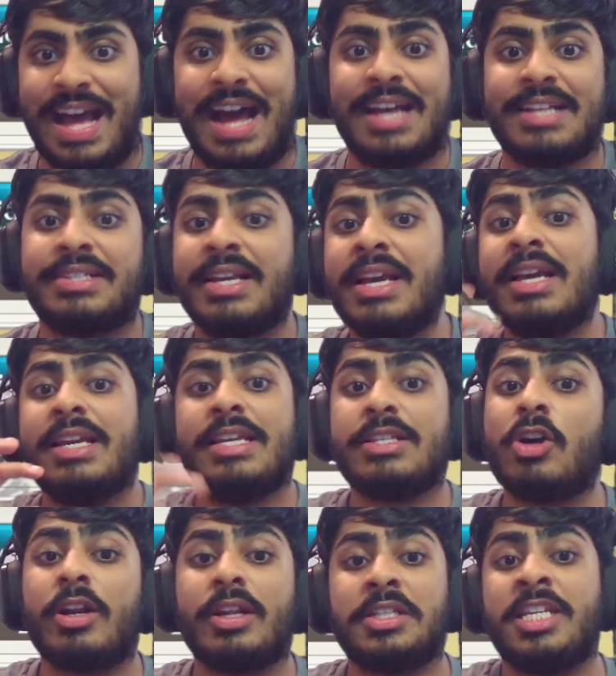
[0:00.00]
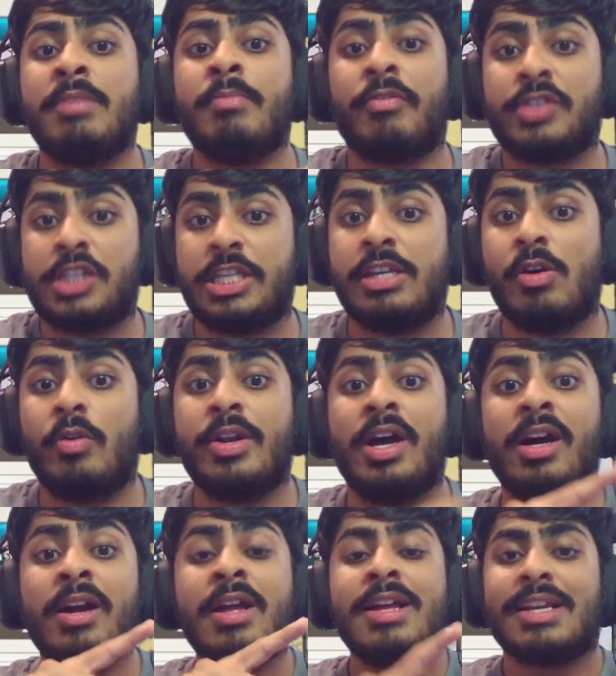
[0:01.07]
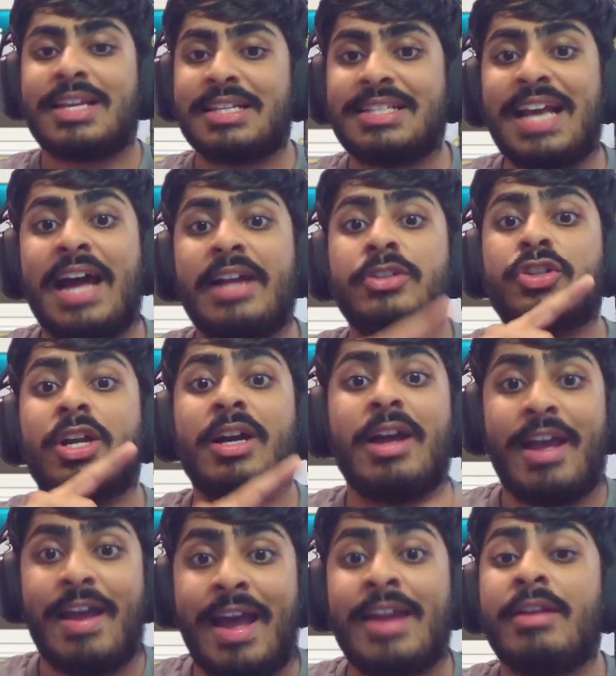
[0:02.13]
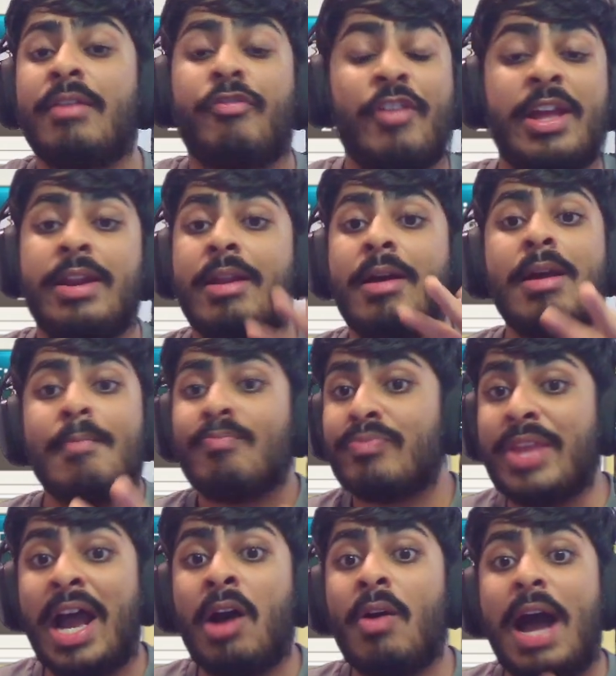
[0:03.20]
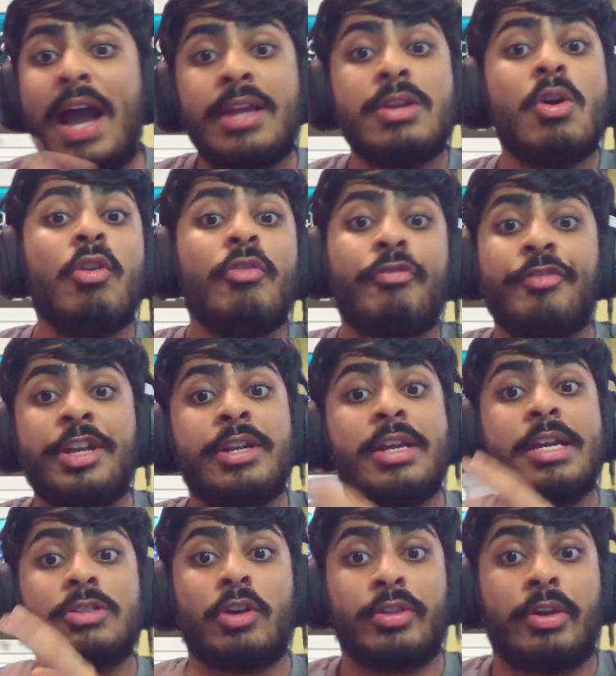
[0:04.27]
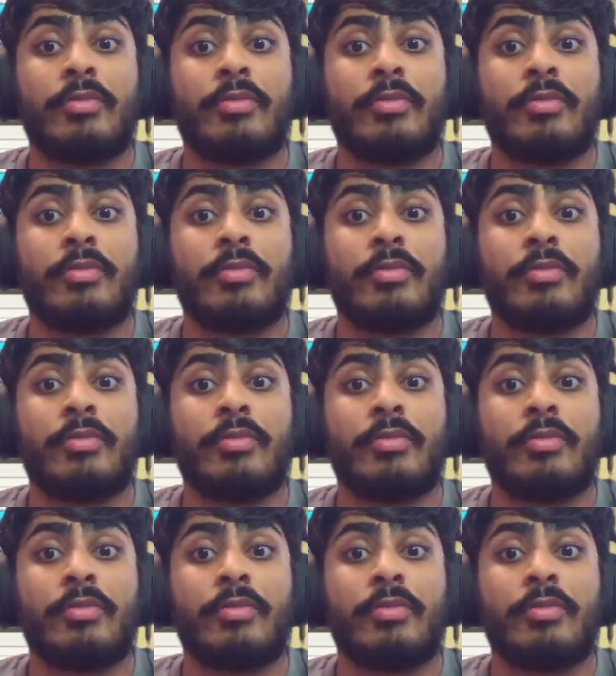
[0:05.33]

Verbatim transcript: has. He's got a team of Tiona, Cassandra, and Finn. Now, I know Finn is on